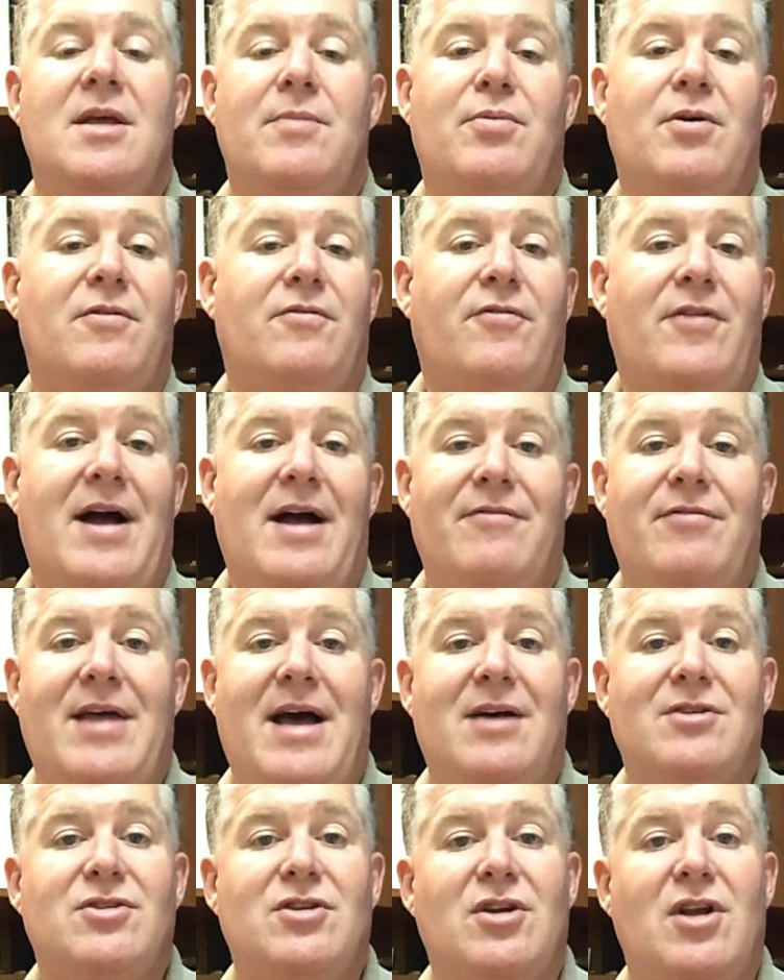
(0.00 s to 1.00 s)
they put
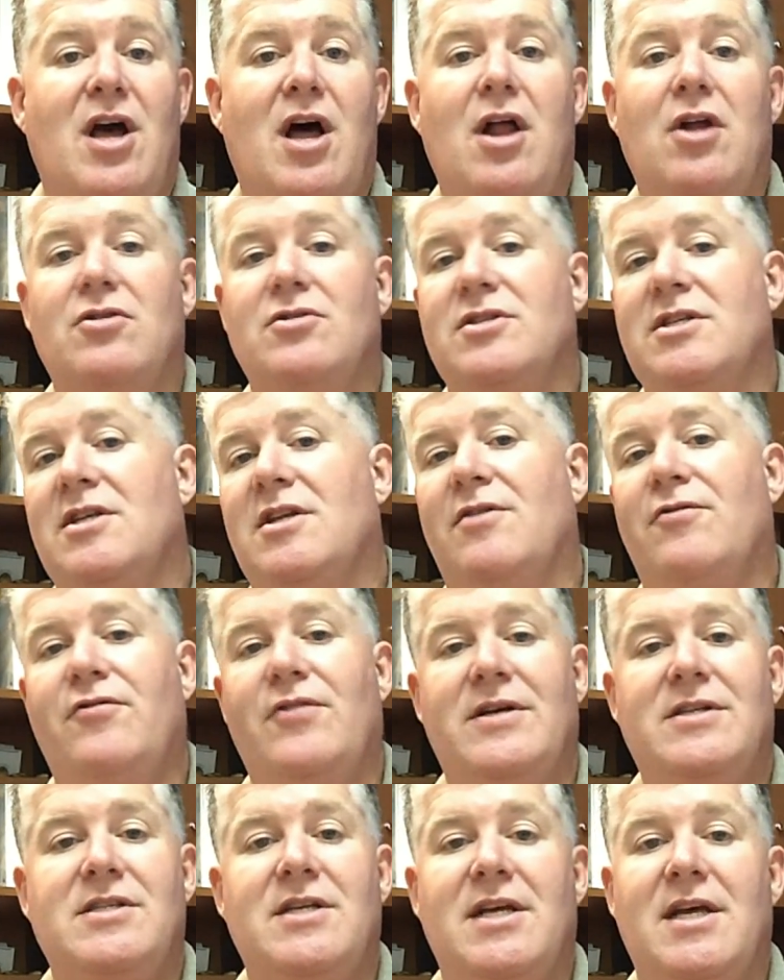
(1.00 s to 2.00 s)
$5,000 into
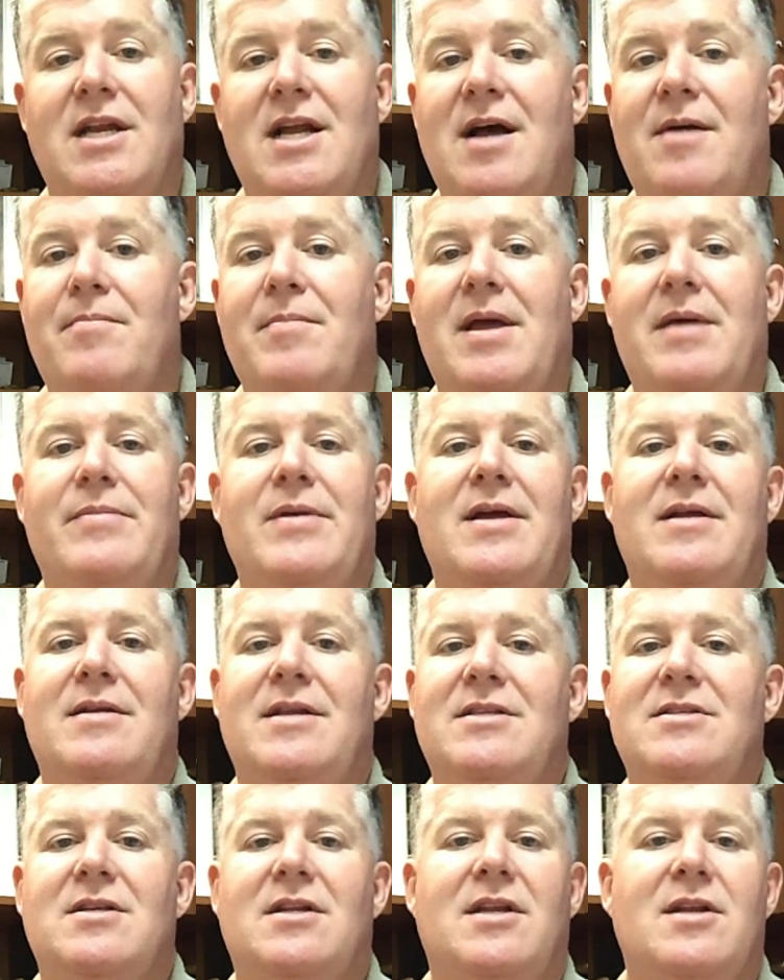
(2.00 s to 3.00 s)
fixing it up, maybe it
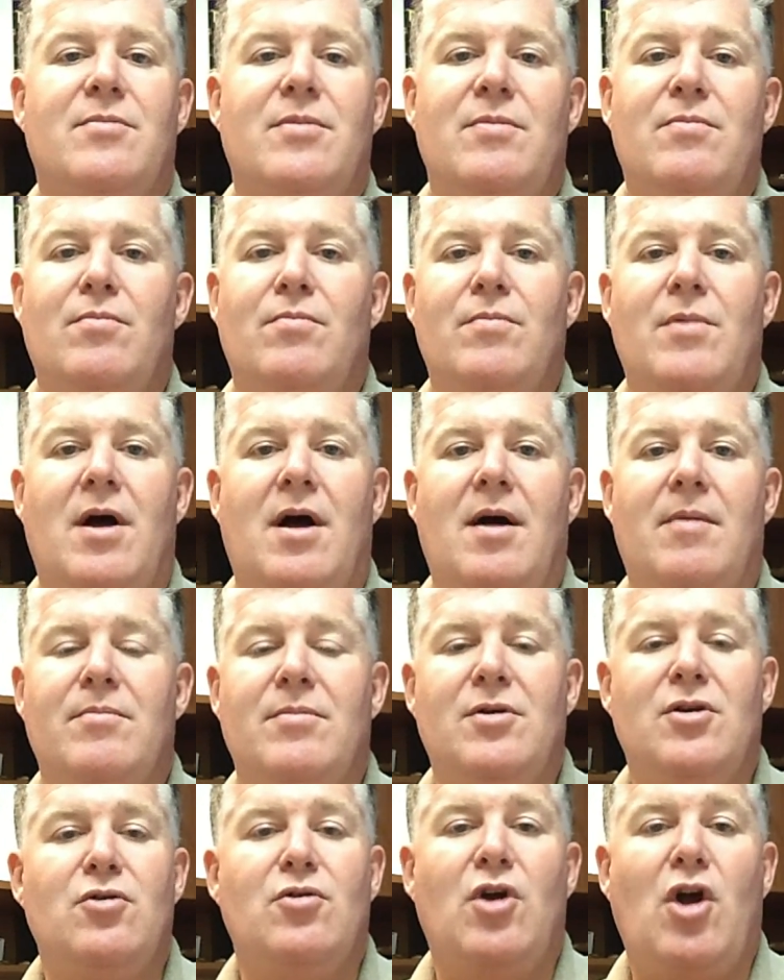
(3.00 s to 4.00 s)
needs a little bit
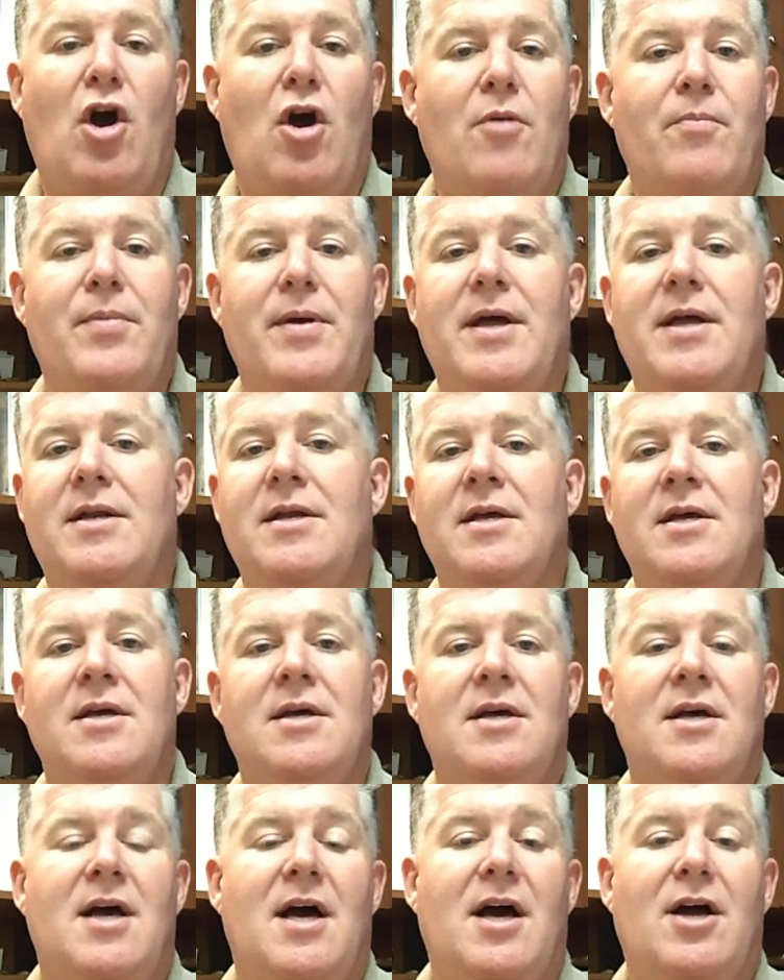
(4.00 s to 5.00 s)
um, new carpet,
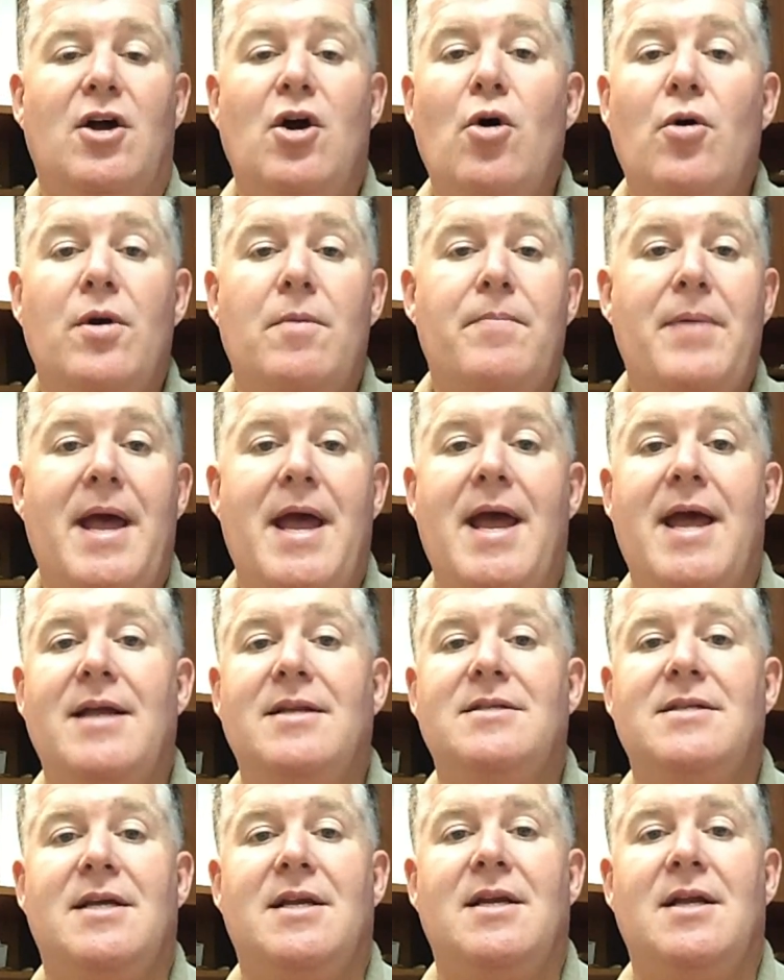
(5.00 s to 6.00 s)
a coat of
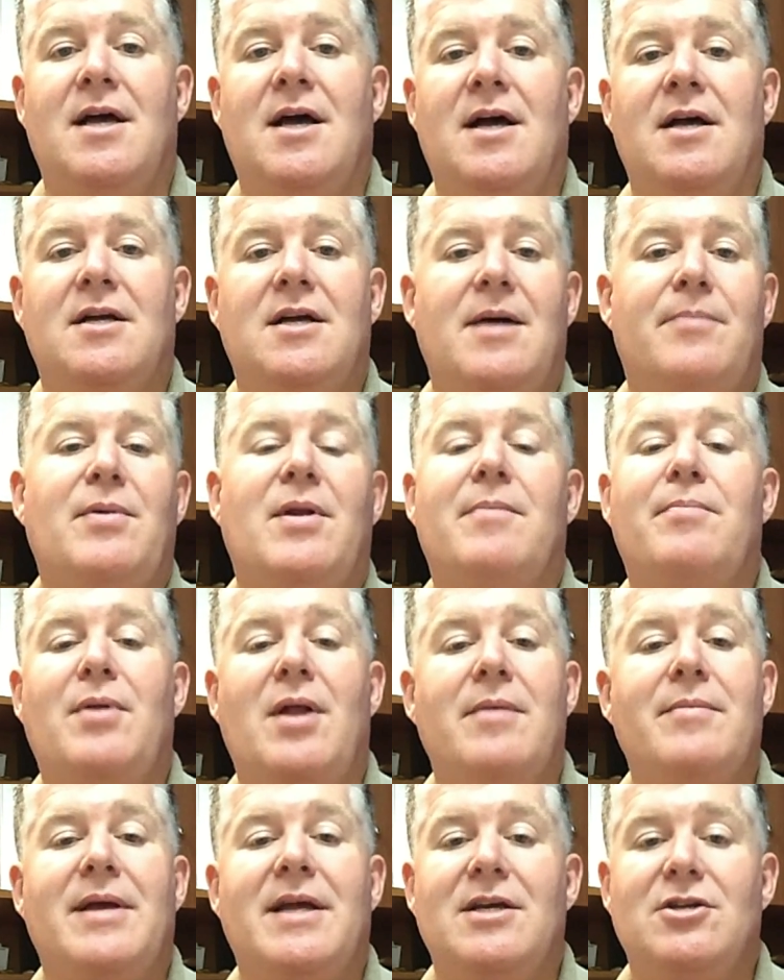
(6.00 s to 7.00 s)
paint, and a couple of
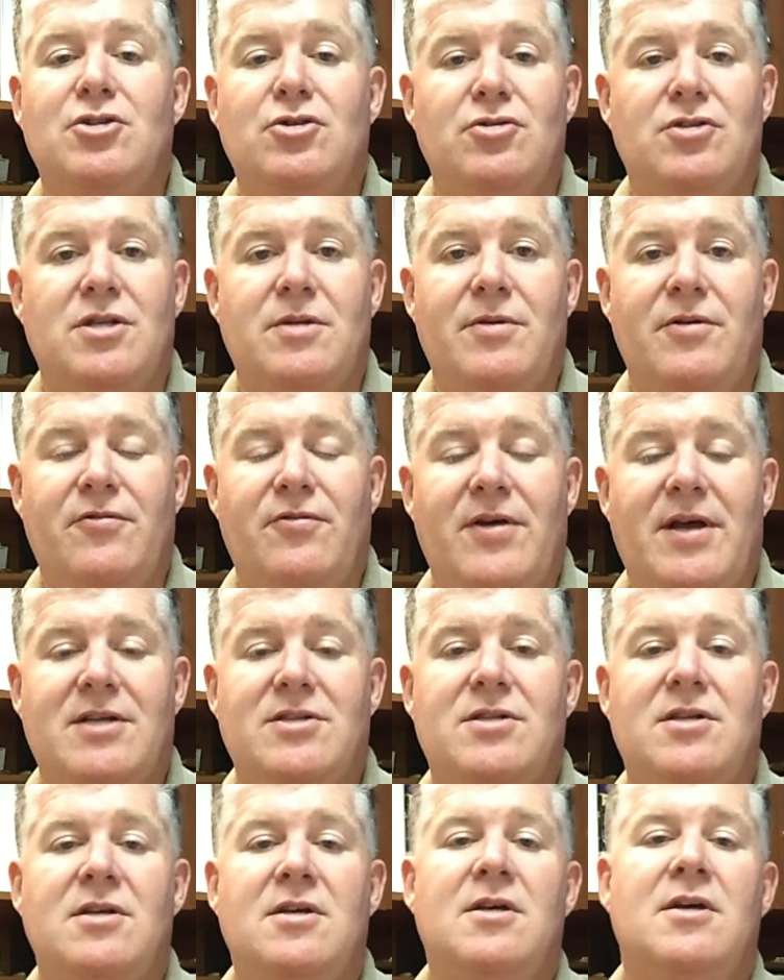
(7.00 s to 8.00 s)
plumbing issues to be
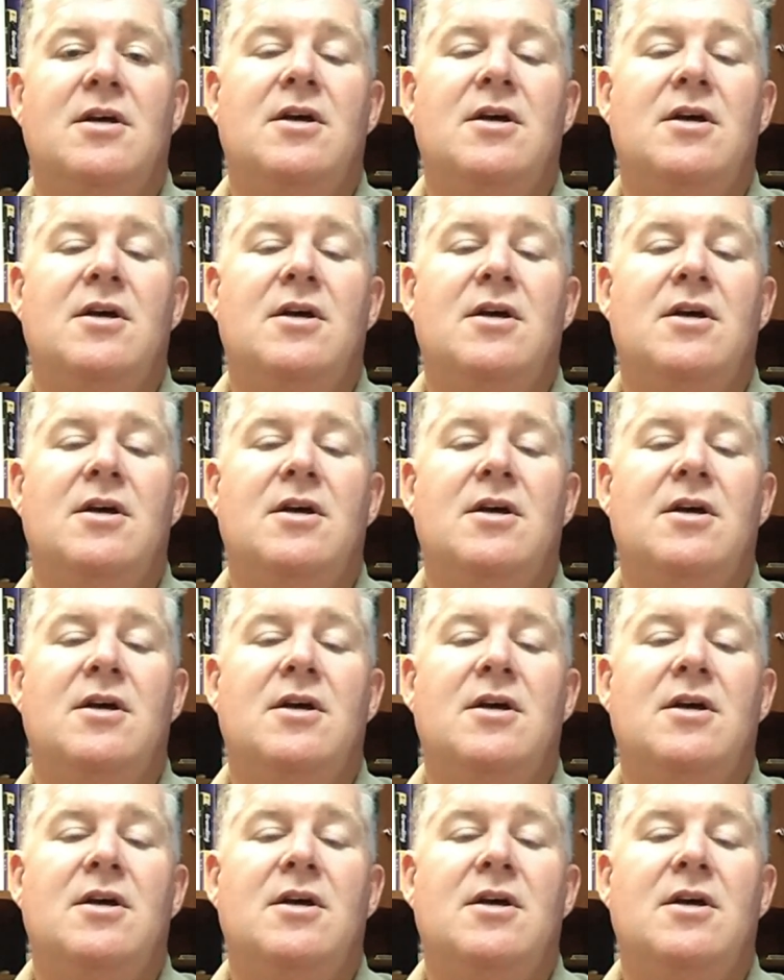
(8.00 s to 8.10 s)
fixed.